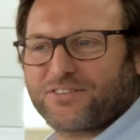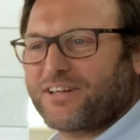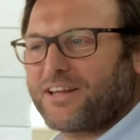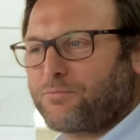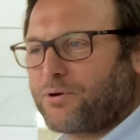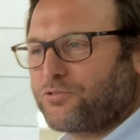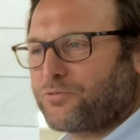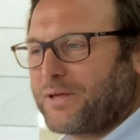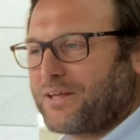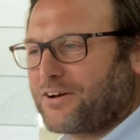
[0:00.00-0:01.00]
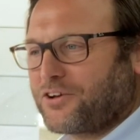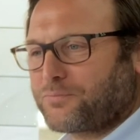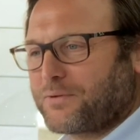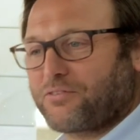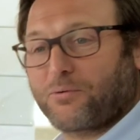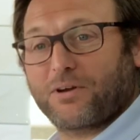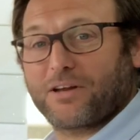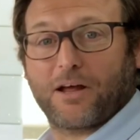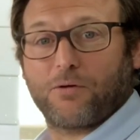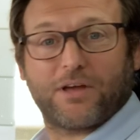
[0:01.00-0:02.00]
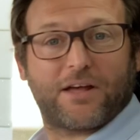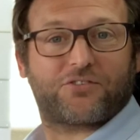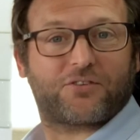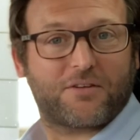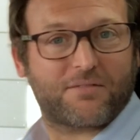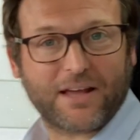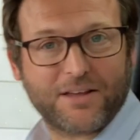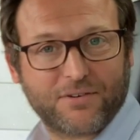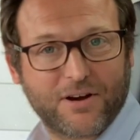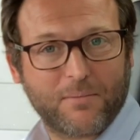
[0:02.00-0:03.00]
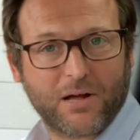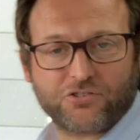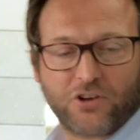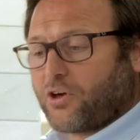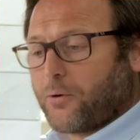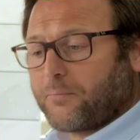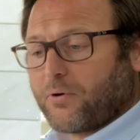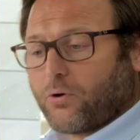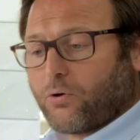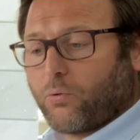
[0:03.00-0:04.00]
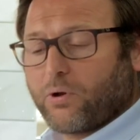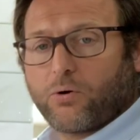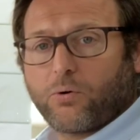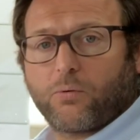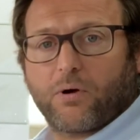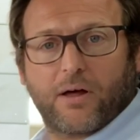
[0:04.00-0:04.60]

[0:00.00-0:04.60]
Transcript: They wrote to me and asked me if I wanted to go. Yes, thank you very much. So all in all,